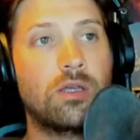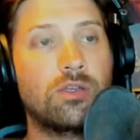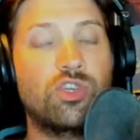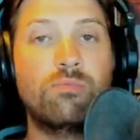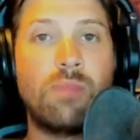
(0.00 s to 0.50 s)

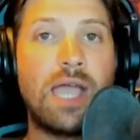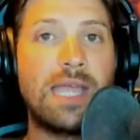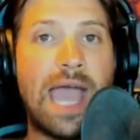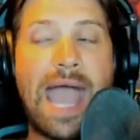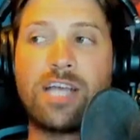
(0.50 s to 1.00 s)
you might
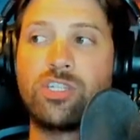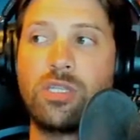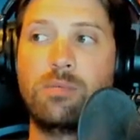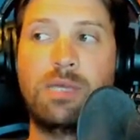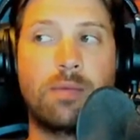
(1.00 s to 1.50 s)

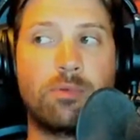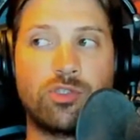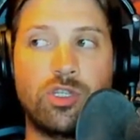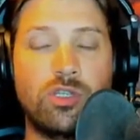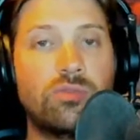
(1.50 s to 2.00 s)
actually be able
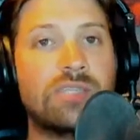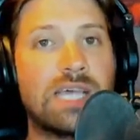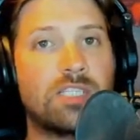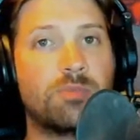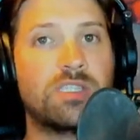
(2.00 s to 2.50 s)
to use
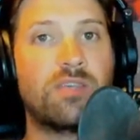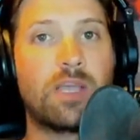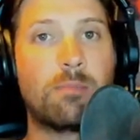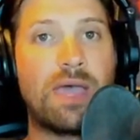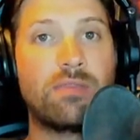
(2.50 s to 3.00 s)
that
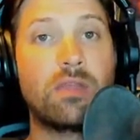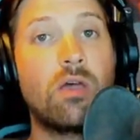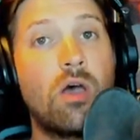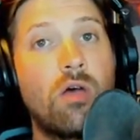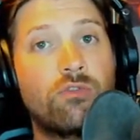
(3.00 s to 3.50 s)
specific method
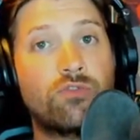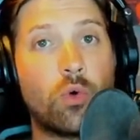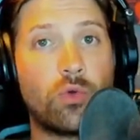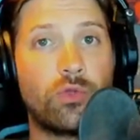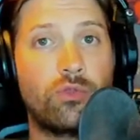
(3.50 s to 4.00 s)

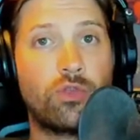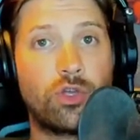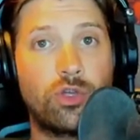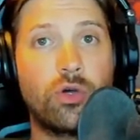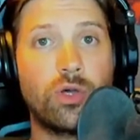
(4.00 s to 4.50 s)
for the
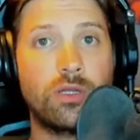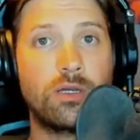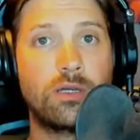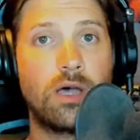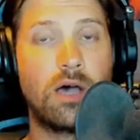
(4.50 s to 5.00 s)
good
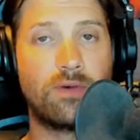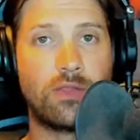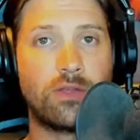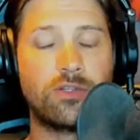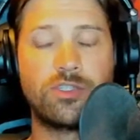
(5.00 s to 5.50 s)
of
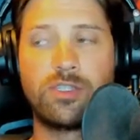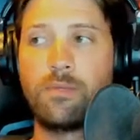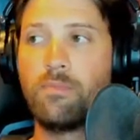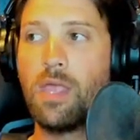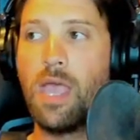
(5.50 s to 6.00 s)
others.
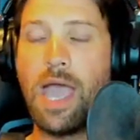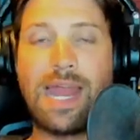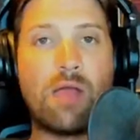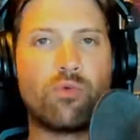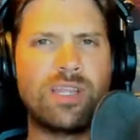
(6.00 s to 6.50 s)

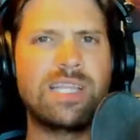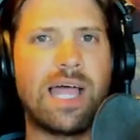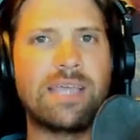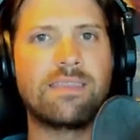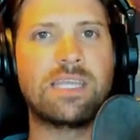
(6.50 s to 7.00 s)
And I really
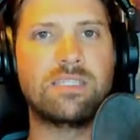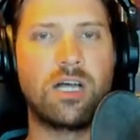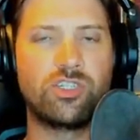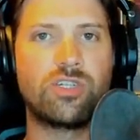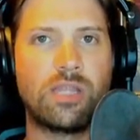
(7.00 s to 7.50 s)
like that they
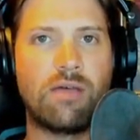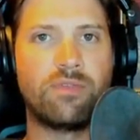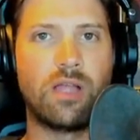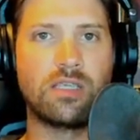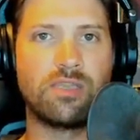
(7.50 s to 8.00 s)
touched on that
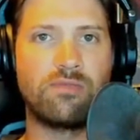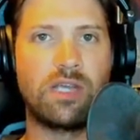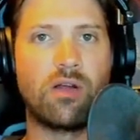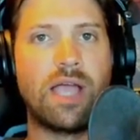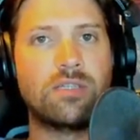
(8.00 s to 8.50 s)
philosophy
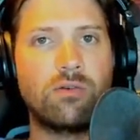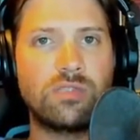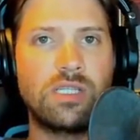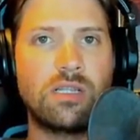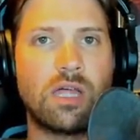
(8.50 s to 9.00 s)
here. I don't
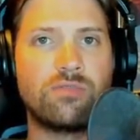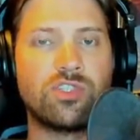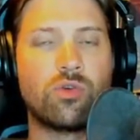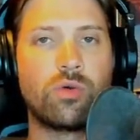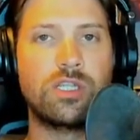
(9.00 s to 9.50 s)
see a lot of
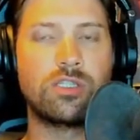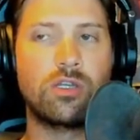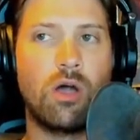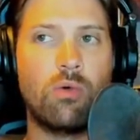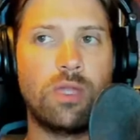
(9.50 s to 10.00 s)
stories
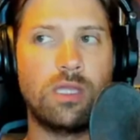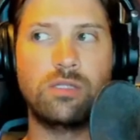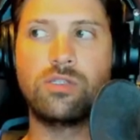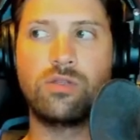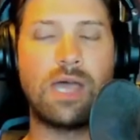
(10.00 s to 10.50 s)
go
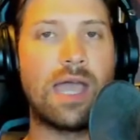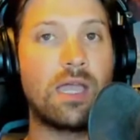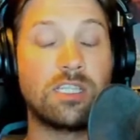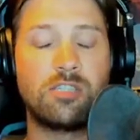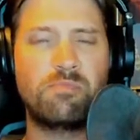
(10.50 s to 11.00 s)
into that,
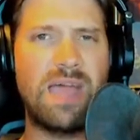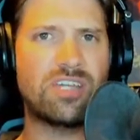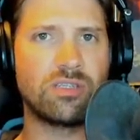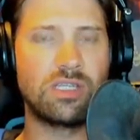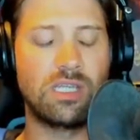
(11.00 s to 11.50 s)

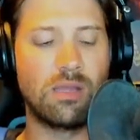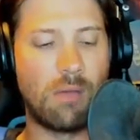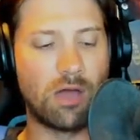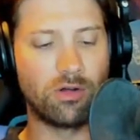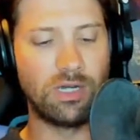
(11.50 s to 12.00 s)
especially in the
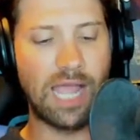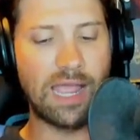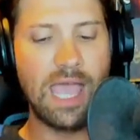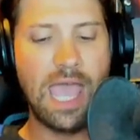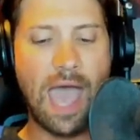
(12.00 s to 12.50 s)
modern
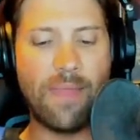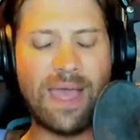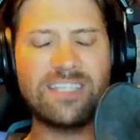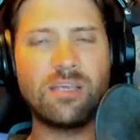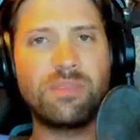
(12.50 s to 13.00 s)
day. And
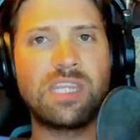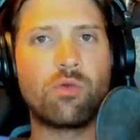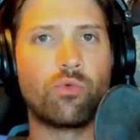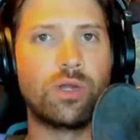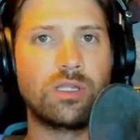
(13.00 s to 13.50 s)
that's something
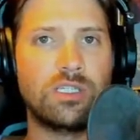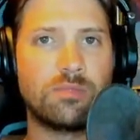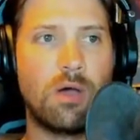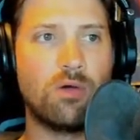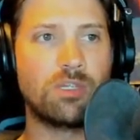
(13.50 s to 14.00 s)
that really
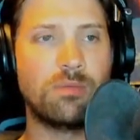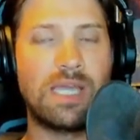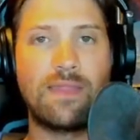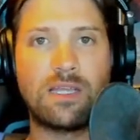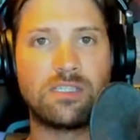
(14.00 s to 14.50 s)
spoke to me,
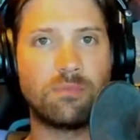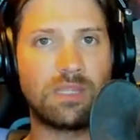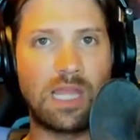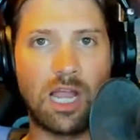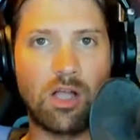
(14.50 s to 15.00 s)
and that's
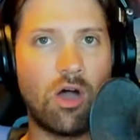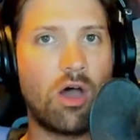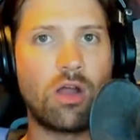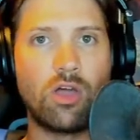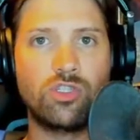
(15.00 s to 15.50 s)
something that I
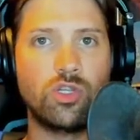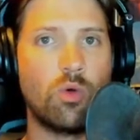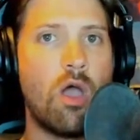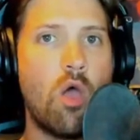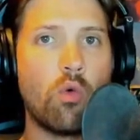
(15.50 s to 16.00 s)
caught on
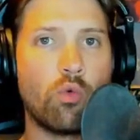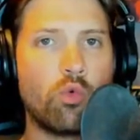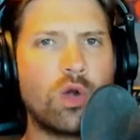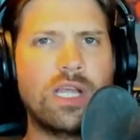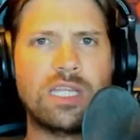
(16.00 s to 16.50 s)
to
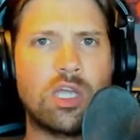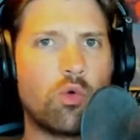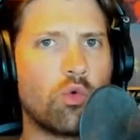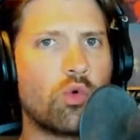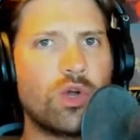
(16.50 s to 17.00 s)
really,
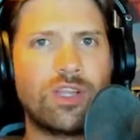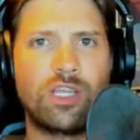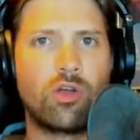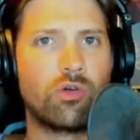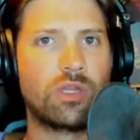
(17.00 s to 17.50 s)

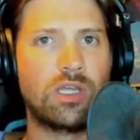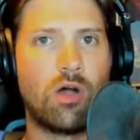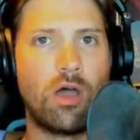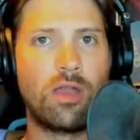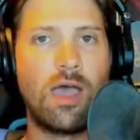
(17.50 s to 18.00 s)
really early
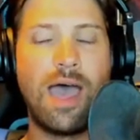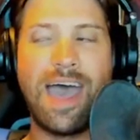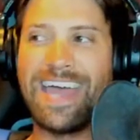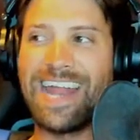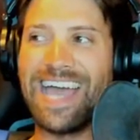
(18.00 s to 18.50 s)
on.
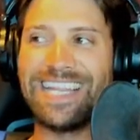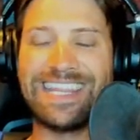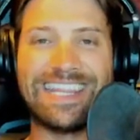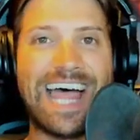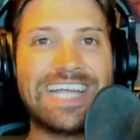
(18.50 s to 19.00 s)
And I
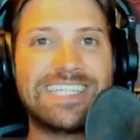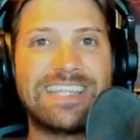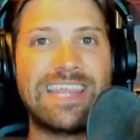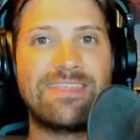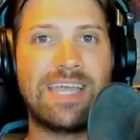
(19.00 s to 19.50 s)
liked
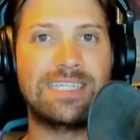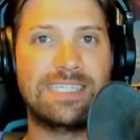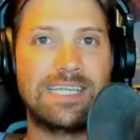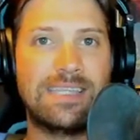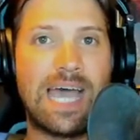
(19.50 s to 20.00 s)
that they
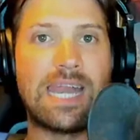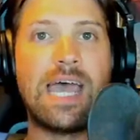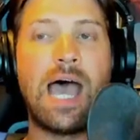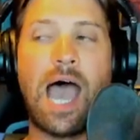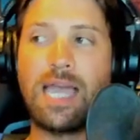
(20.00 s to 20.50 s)
did that.
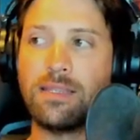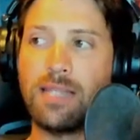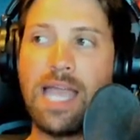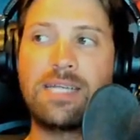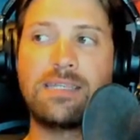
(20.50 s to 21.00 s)
I
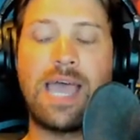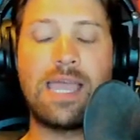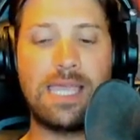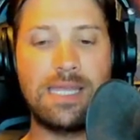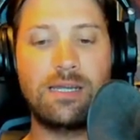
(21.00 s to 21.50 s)
liked that
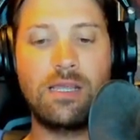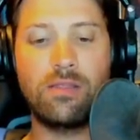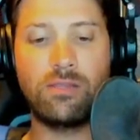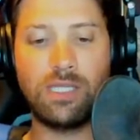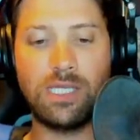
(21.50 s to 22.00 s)
in
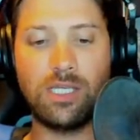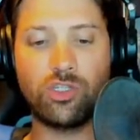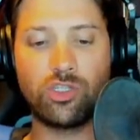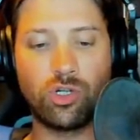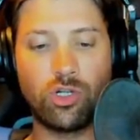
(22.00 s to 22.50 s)
the
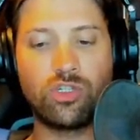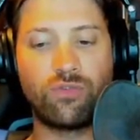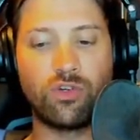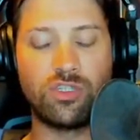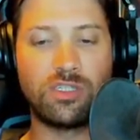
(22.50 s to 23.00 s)
search
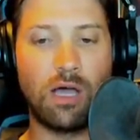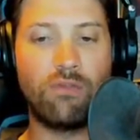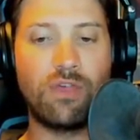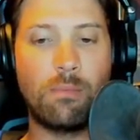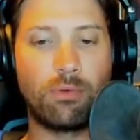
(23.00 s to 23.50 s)
for
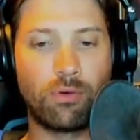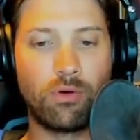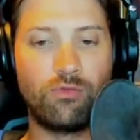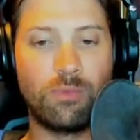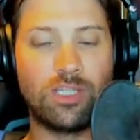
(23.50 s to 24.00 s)

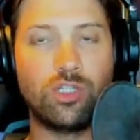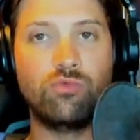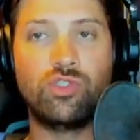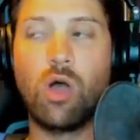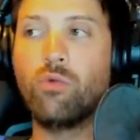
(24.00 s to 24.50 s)
self-improvement,
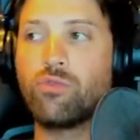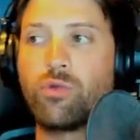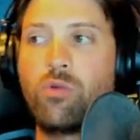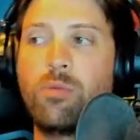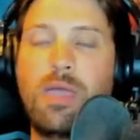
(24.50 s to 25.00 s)
you don't
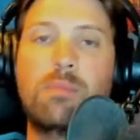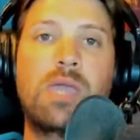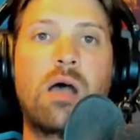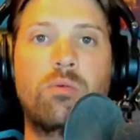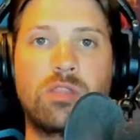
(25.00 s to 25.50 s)
throw the
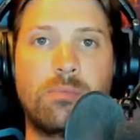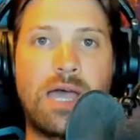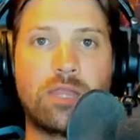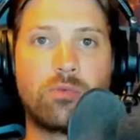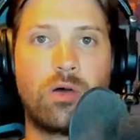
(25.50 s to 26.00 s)
baby out with the
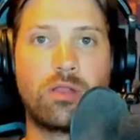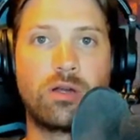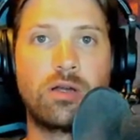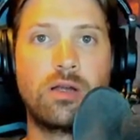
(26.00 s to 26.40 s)
bathwater,